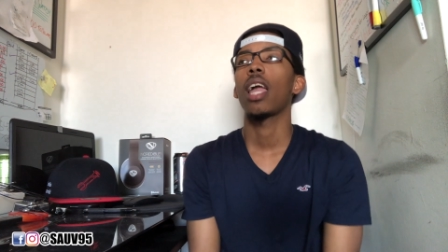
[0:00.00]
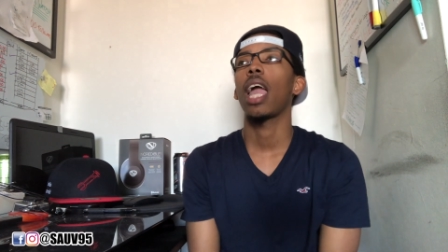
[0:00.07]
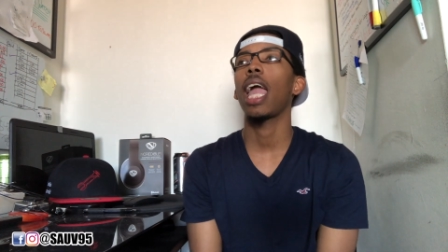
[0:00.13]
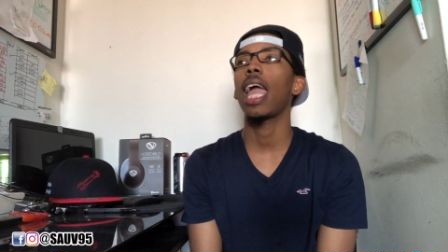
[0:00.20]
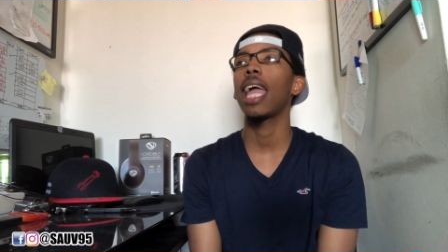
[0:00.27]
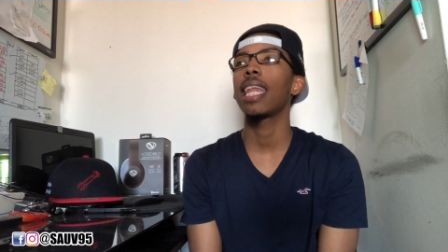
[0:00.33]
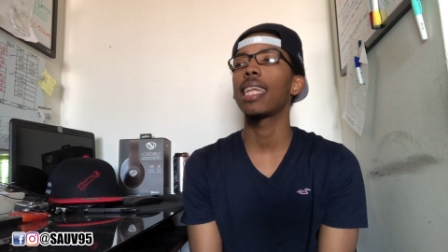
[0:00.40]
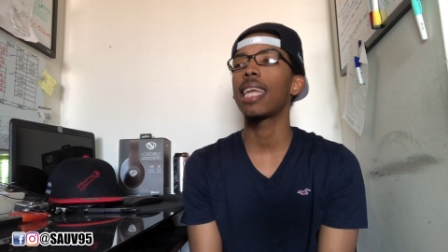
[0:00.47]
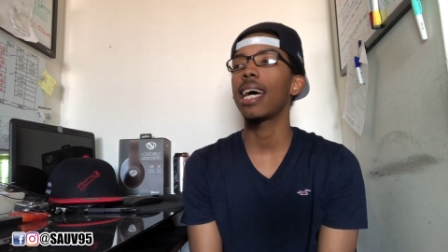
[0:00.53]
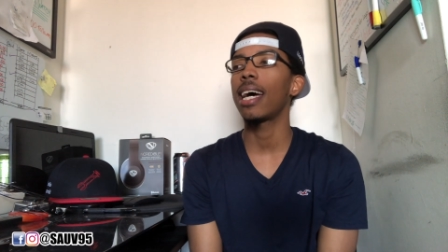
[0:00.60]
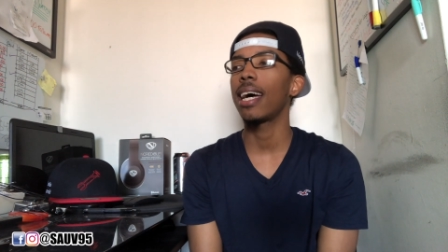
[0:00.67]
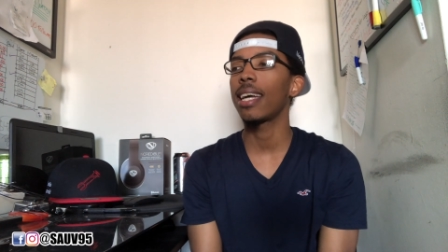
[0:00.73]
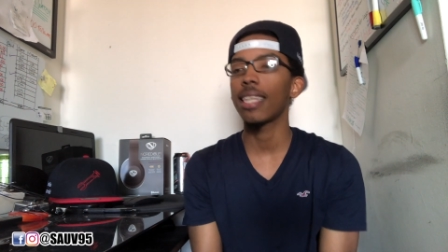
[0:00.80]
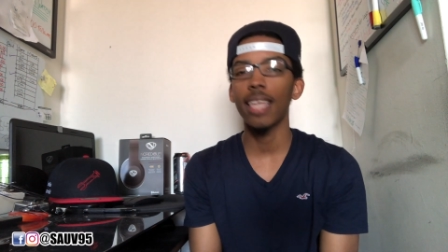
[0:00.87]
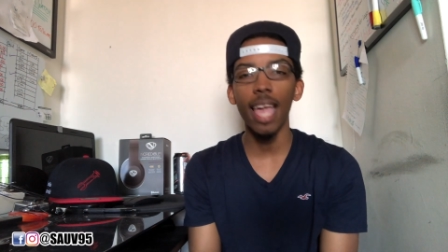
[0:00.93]
And
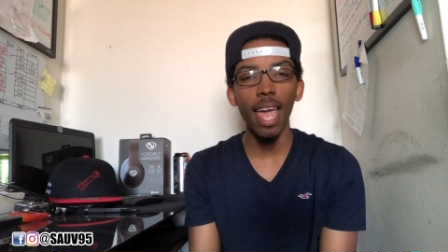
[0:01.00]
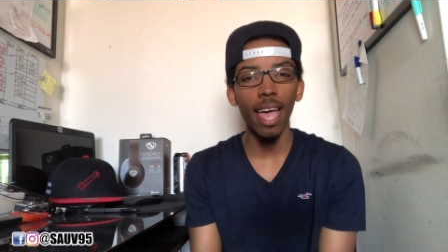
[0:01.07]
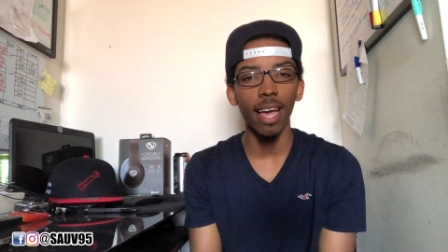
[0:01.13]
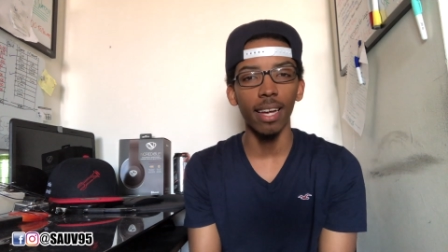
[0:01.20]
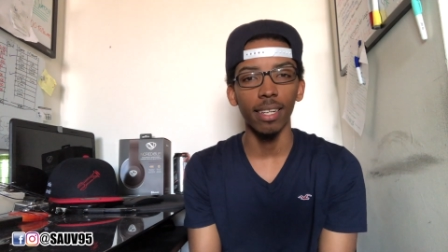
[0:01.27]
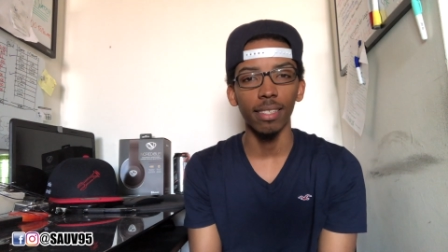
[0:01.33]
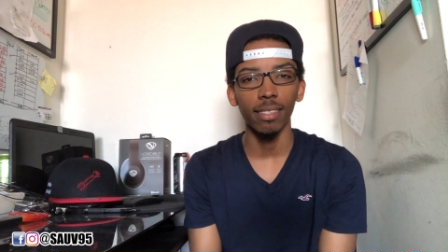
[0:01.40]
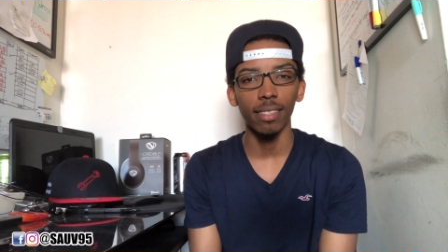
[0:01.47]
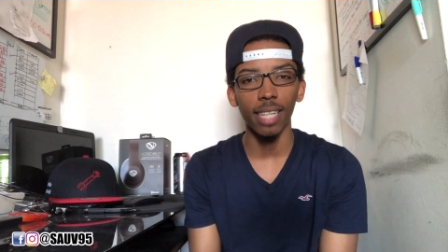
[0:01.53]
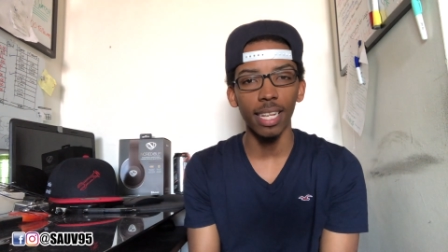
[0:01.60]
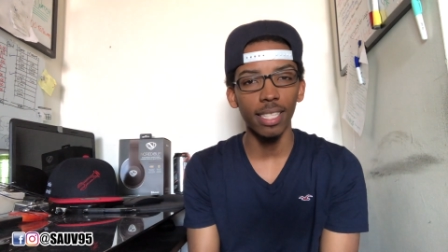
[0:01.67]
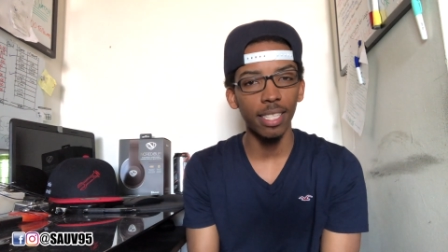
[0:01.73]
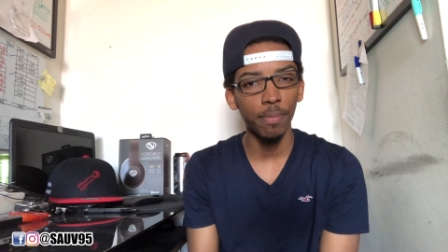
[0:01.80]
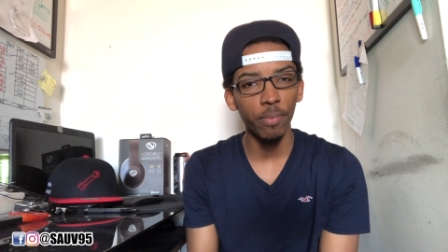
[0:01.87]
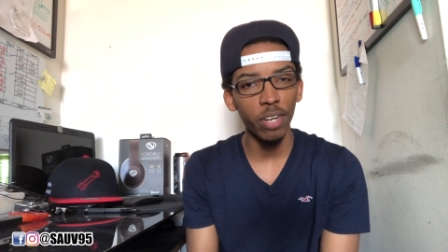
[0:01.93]
yeah,
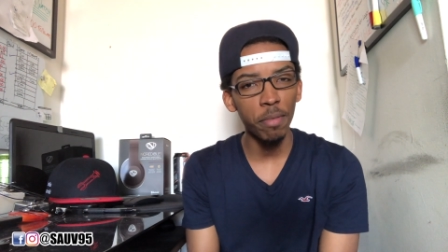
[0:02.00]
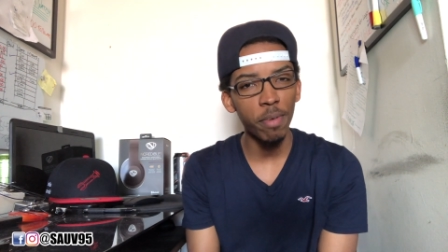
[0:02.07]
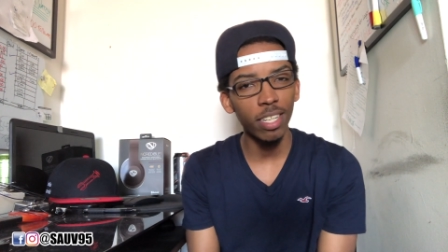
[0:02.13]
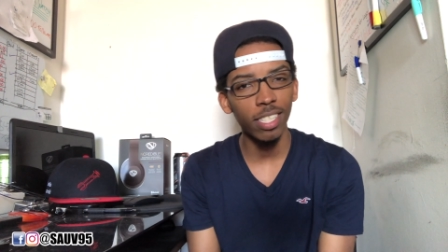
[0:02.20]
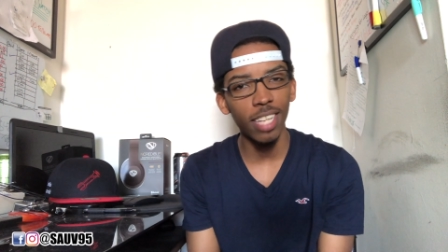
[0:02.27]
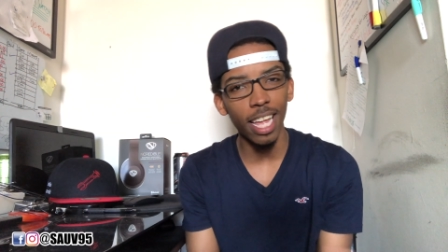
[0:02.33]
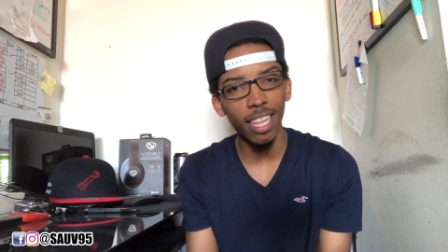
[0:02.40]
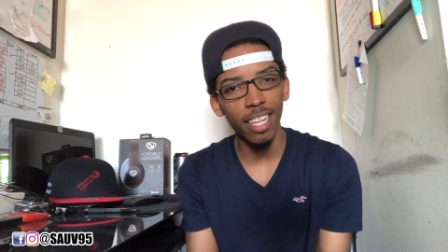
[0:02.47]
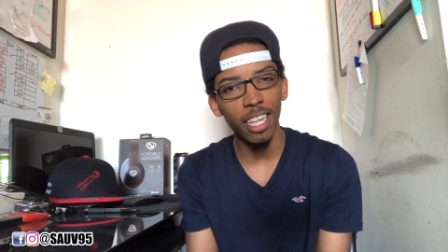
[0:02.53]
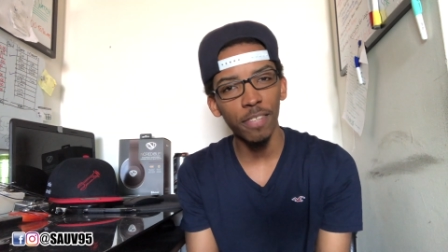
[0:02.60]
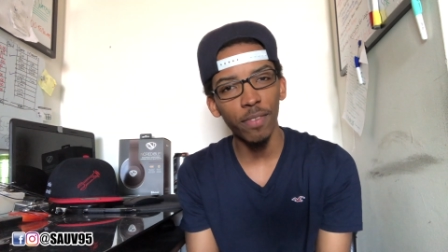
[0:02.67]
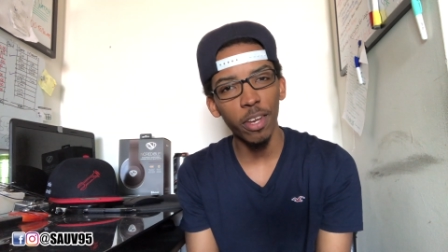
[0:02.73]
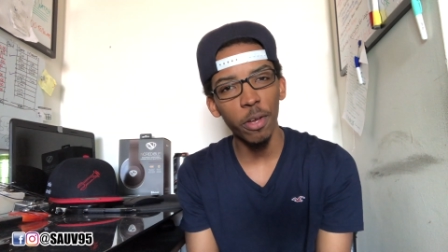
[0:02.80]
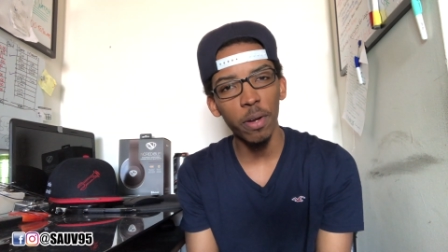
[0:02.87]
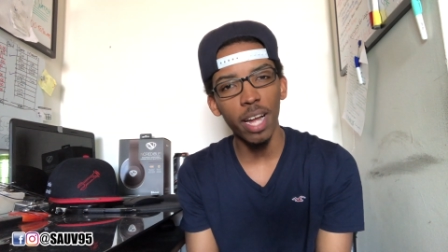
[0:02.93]
that's pretty much the end of this
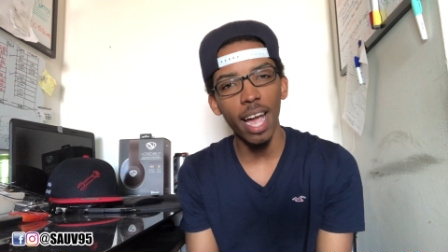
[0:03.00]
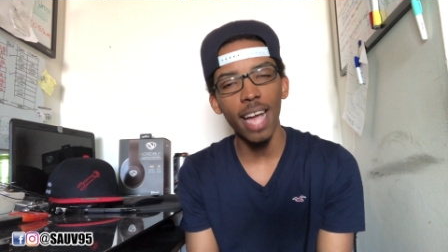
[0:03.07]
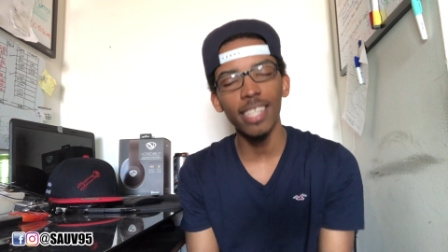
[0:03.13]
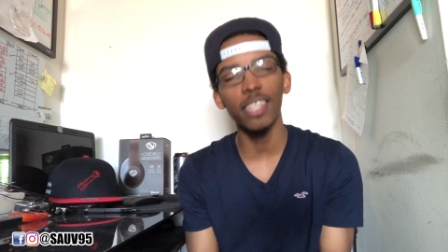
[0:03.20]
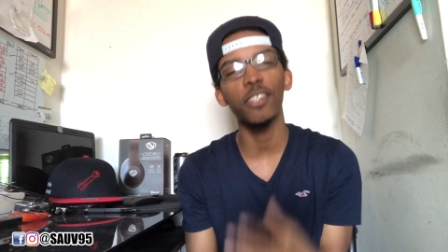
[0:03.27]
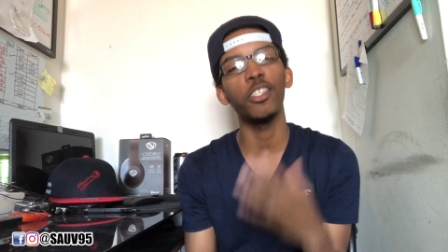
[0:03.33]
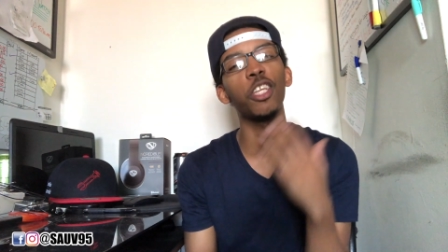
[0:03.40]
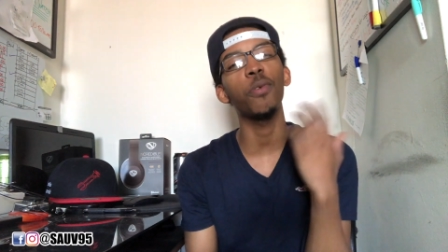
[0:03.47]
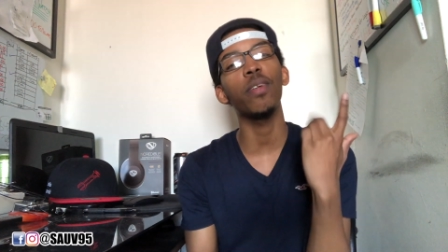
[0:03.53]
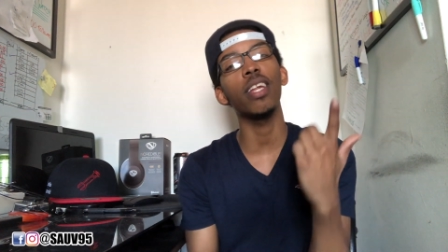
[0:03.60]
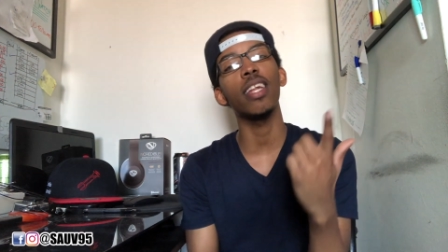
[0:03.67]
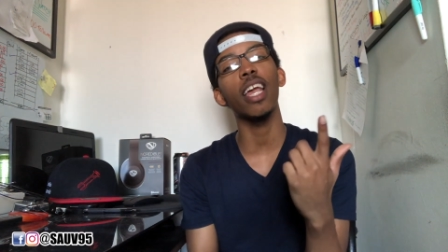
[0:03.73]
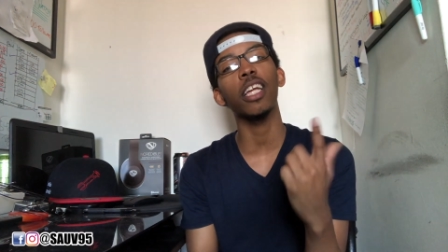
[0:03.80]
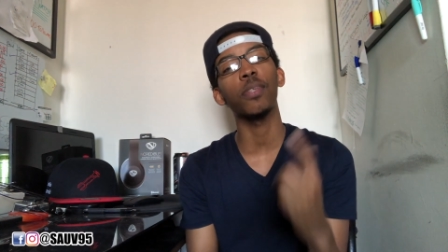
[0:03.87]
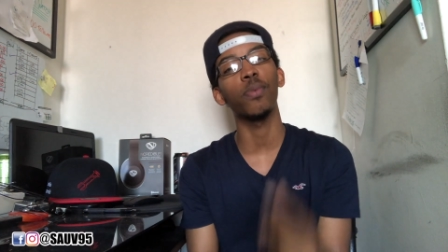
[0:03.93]
video, guys. I'll see you in the
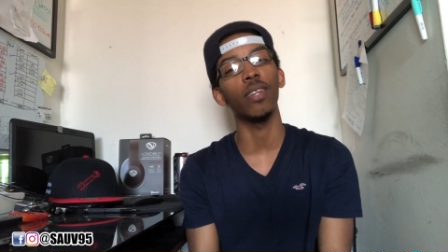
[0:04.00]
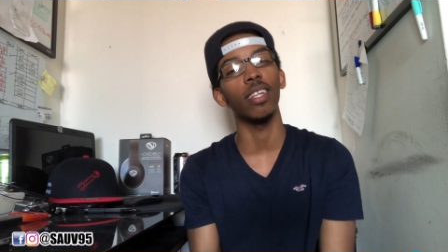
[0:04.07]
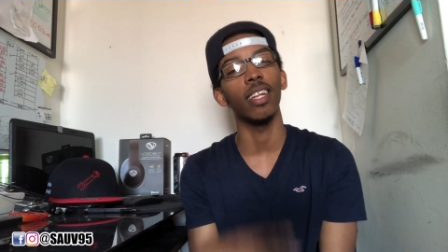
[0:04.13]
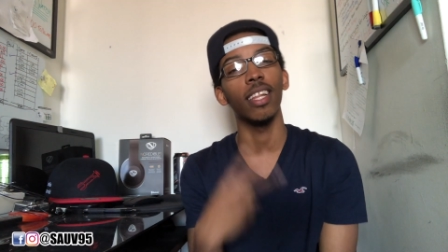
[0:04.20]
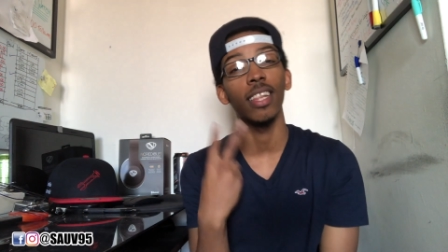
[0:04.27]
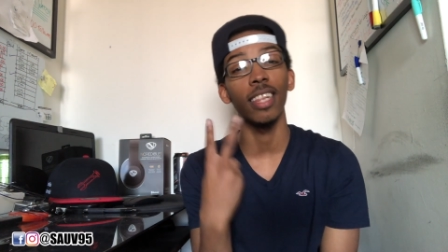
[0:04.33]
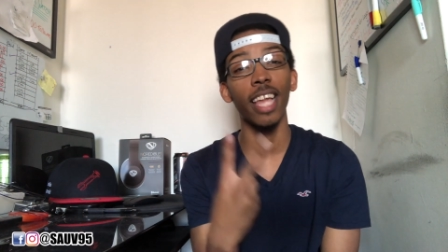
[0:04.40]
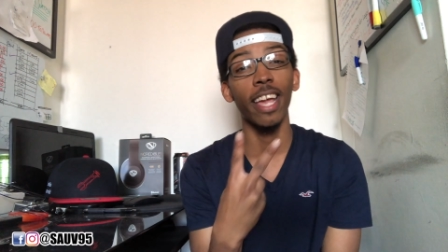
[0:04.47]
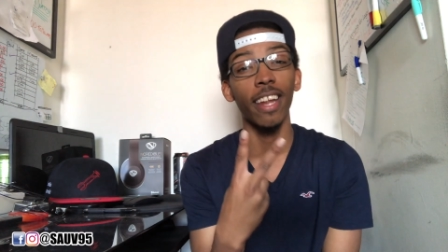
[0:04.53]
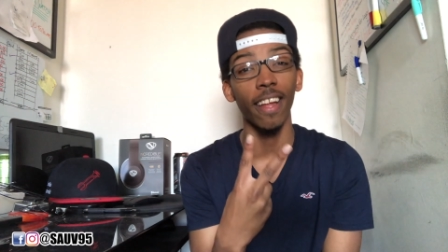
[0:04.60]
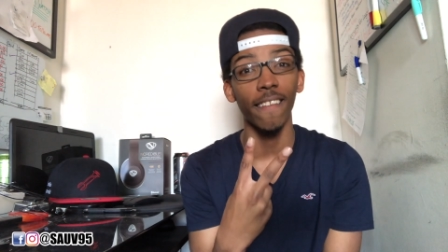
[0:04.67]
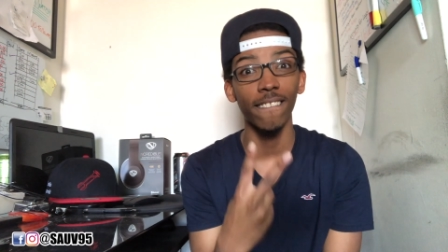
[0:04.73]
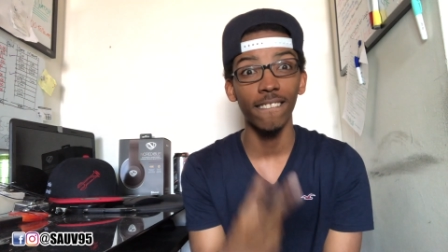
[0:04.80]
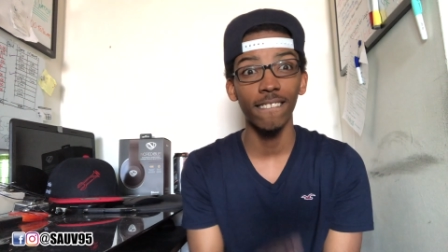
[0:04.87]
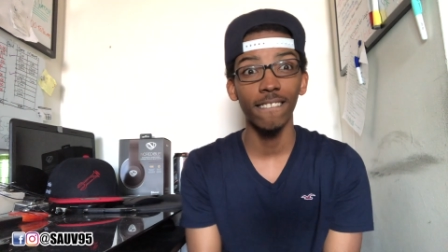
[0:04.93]
next one. Later.